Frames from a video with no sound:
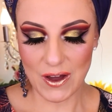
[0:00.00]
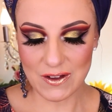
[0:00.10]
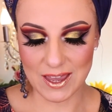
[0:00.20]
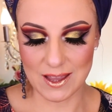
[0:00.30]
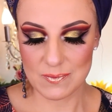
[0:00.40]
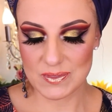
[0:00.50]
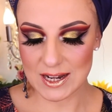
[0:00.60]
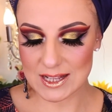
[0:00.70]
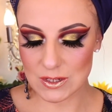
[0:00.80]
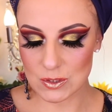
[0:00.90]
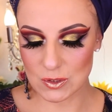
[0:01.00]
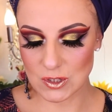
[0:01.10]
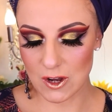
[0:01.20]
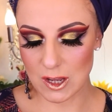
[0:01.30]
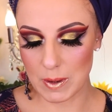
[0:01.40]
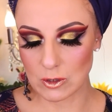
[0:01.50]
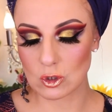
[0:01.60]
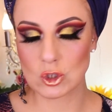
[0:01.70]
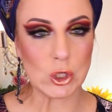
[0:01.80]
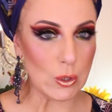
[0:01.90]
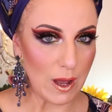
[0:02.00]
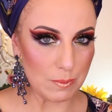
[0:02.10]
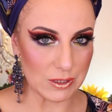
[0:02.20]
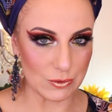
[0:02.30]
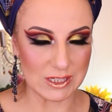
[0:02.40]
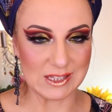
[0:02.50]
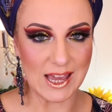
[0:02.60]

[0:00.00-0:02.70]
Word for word: Okay, then let's also talk about Joa Beauty.